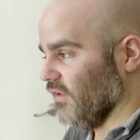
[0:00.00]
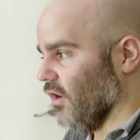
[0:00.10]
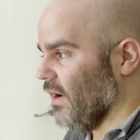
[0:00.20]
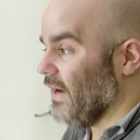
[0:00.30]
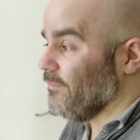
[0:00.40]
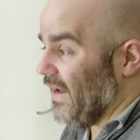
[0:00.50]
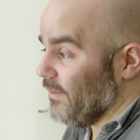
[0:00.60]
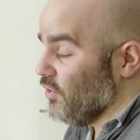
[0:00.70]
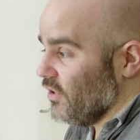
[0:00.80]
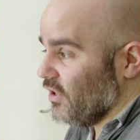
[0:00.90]
So I
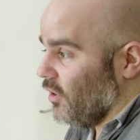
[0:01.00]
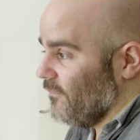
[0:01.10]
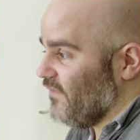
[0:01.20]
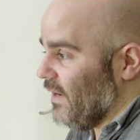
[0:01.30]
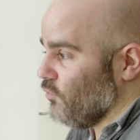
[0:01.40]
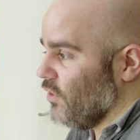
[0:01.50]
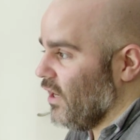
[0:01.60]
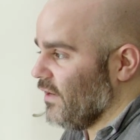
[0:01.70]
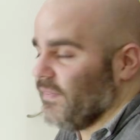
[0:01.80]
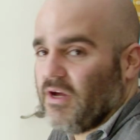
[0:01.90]
might put a carbon fiber
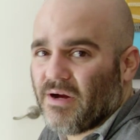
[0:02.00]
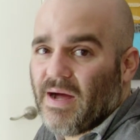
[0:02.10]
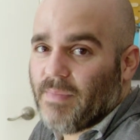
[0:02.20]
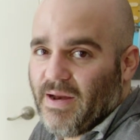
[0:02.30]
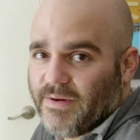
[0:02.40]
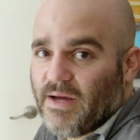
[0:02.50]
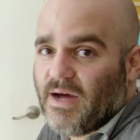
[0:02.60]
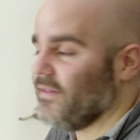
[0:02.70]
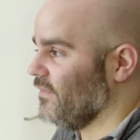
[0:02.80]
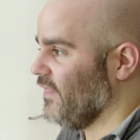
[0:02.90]
rod in there, I might
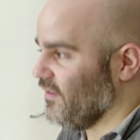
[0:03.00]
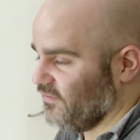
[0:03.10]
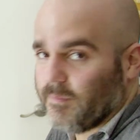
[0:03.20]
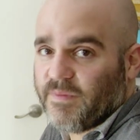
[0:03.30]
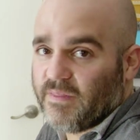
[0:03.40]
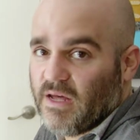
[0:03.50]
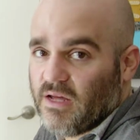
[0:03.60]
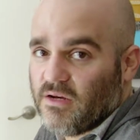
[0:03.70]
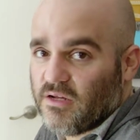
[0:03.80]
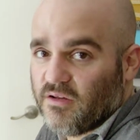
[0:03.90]
not. That's something
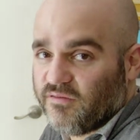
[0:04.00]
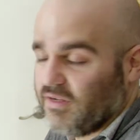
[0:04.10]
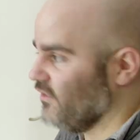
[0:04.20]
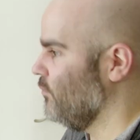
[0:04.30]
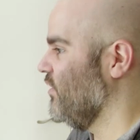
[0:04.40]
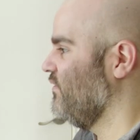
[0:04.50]
that is yet to be